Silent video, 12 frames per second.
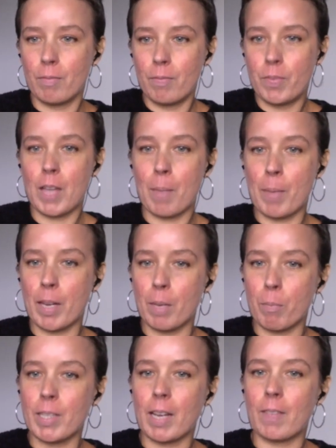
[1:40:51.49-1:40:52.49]
step in and
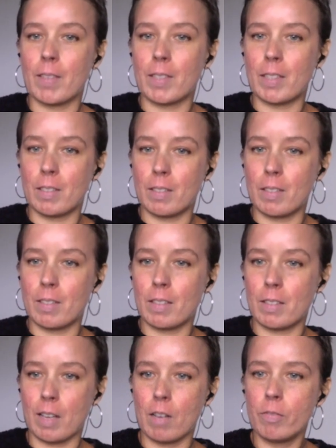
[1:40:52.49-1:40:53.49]
protect the citizens
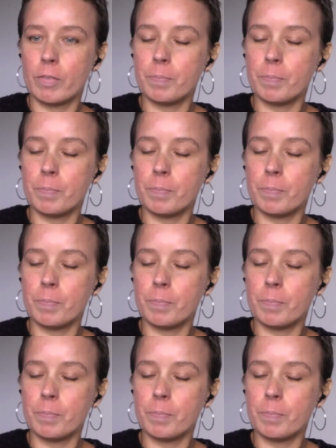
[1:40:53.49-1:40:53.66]
itself.